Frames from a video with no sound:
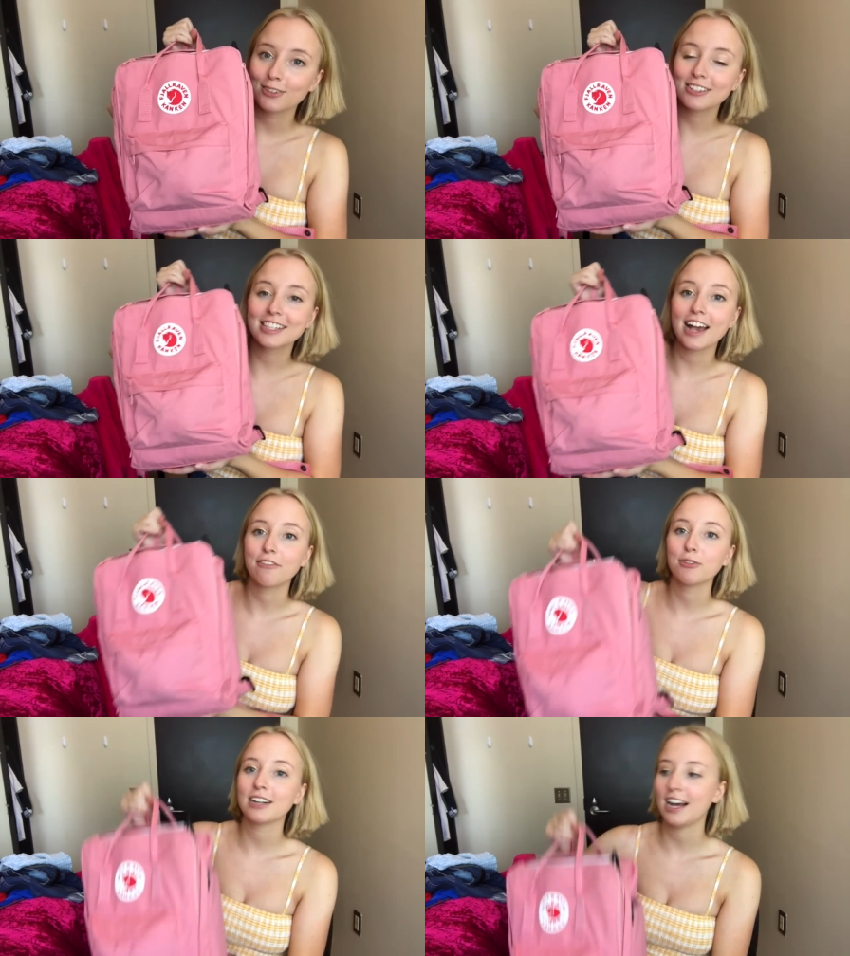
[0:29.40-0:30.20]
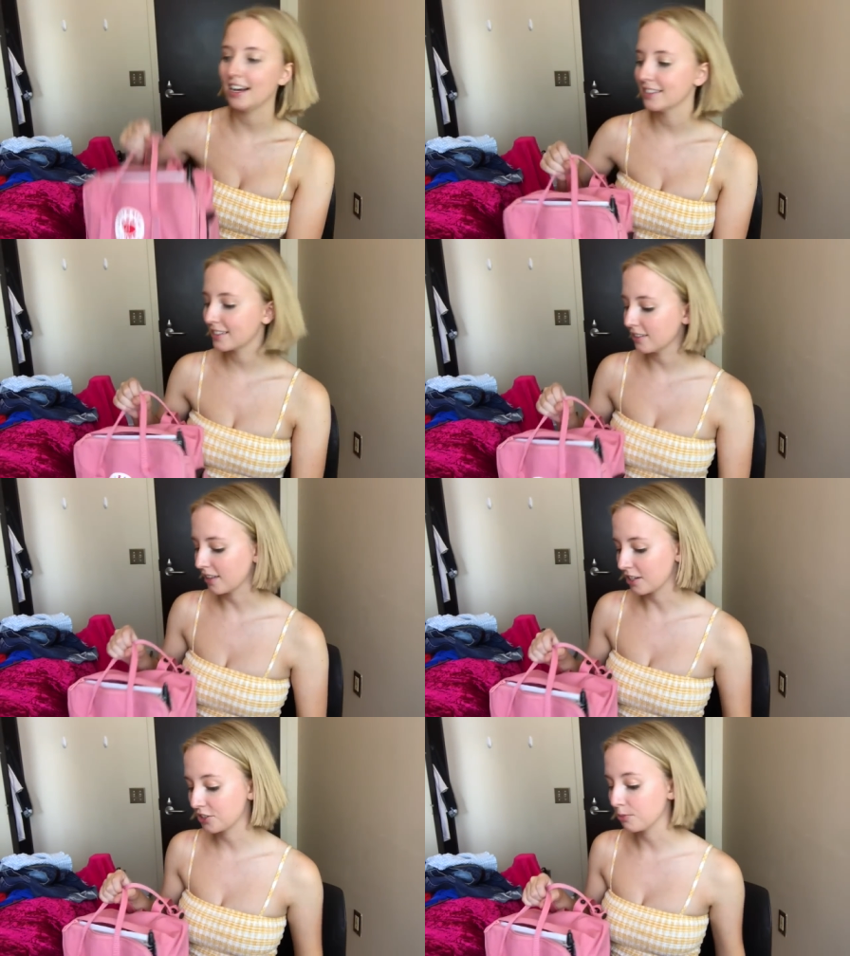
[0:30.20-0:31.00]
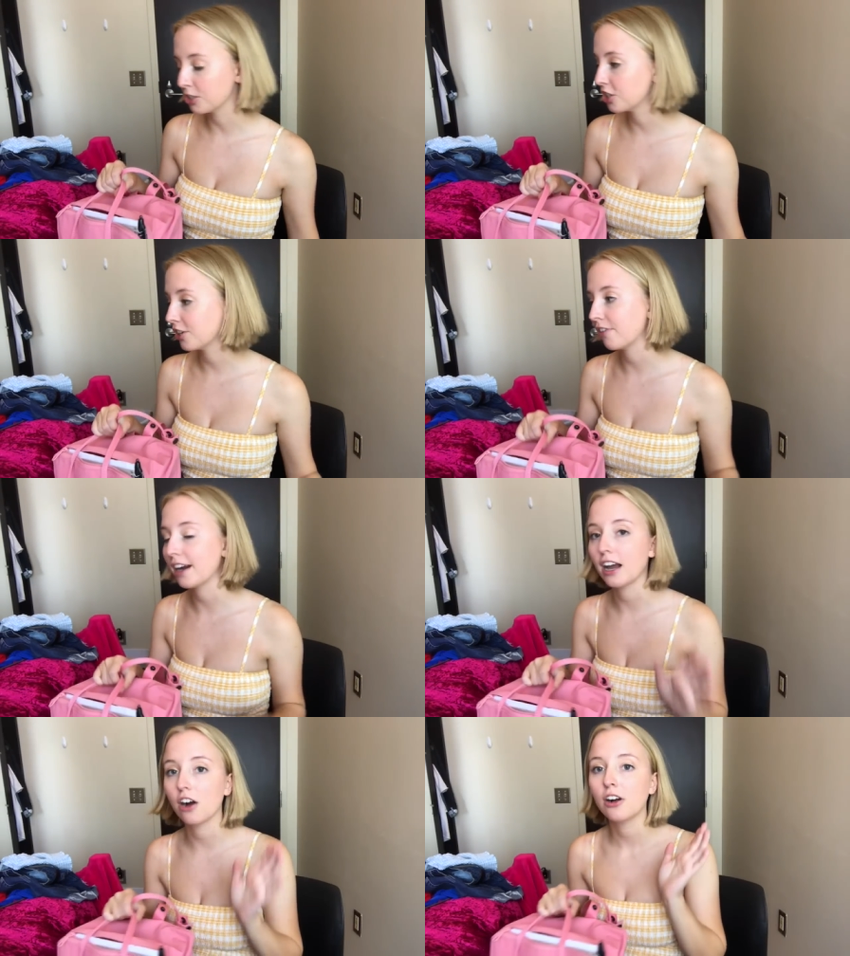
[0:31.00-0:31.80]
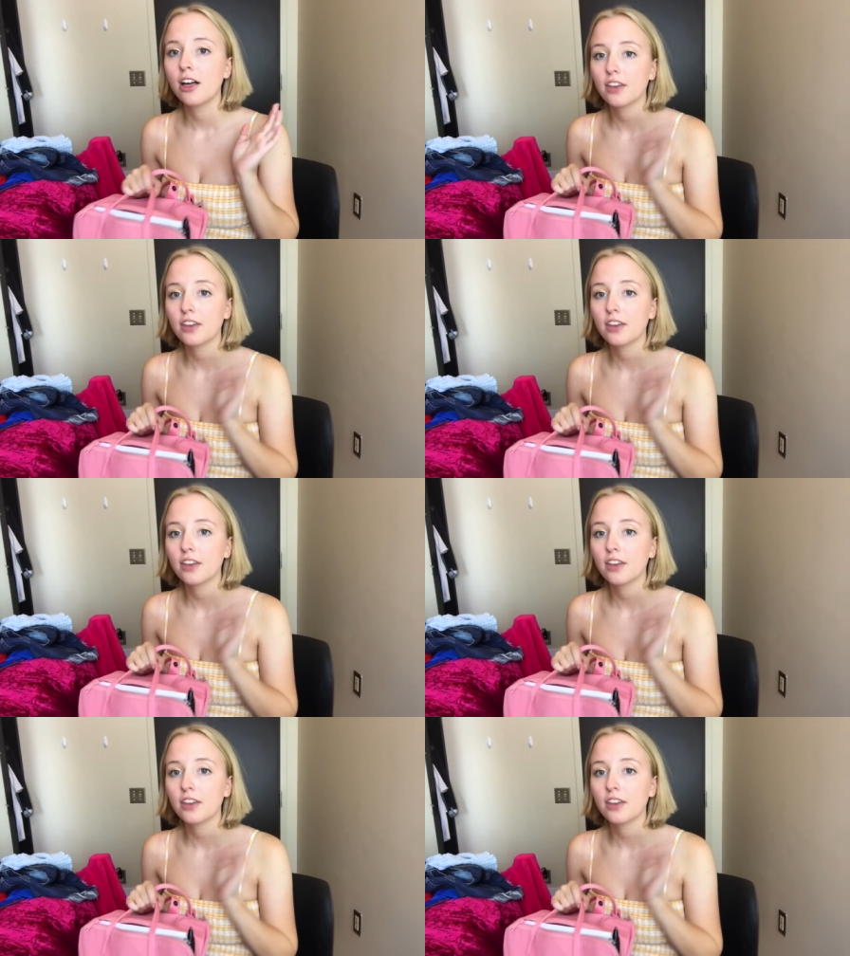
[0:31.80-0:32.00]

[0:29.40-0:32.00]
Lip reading: the ones that everyone has that are super trendy right now.